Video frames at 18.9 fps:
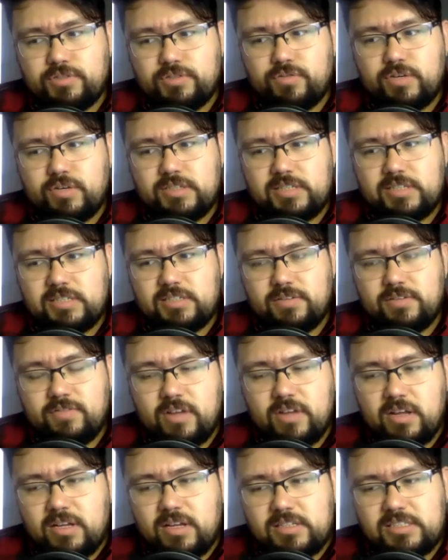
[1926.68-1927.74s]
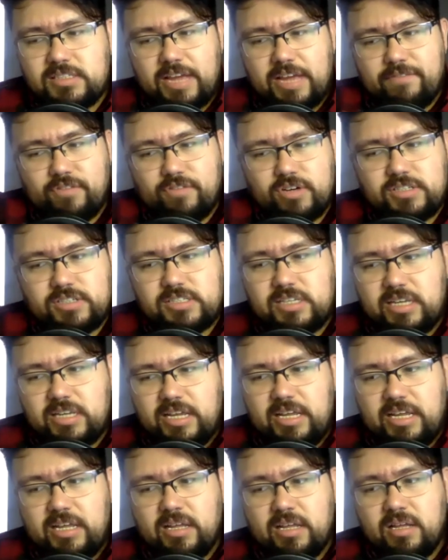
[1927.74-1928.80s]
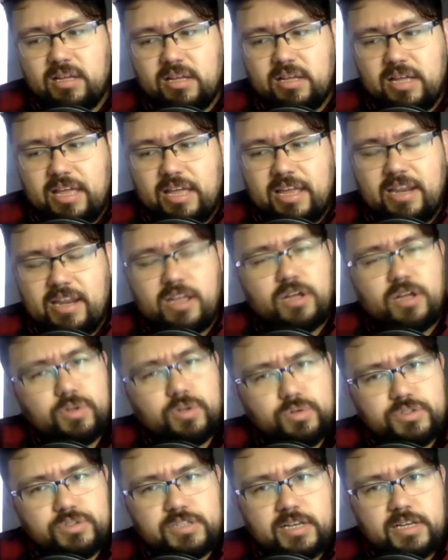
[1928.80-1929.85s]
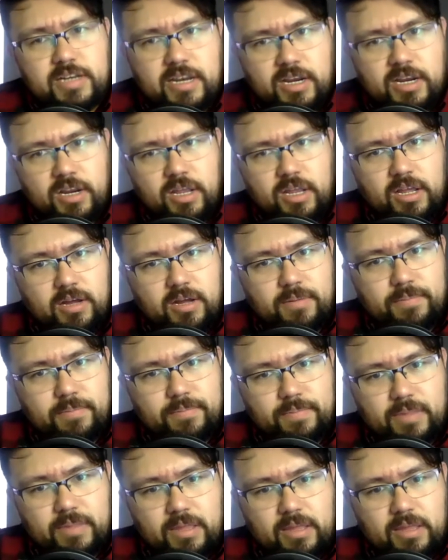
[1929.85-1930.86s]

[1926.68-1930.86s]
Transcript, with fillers: a sense of diversity and inclusion and um,